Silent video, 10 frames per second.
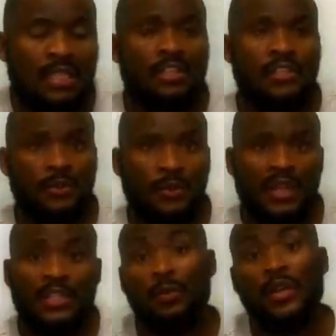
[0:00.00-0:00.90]
so
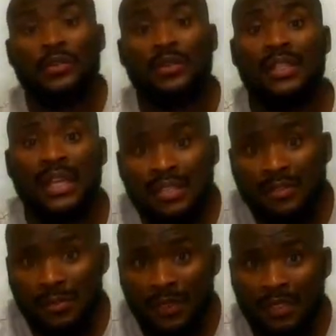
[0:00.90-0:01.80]
that when you get
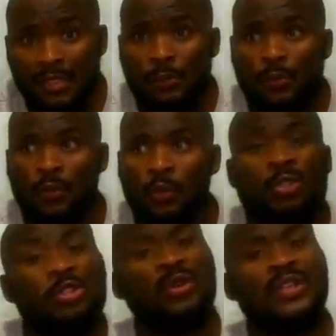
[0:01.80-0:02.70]
into medical school,
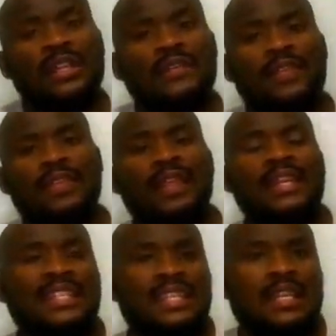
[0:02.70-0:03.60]
you don't have that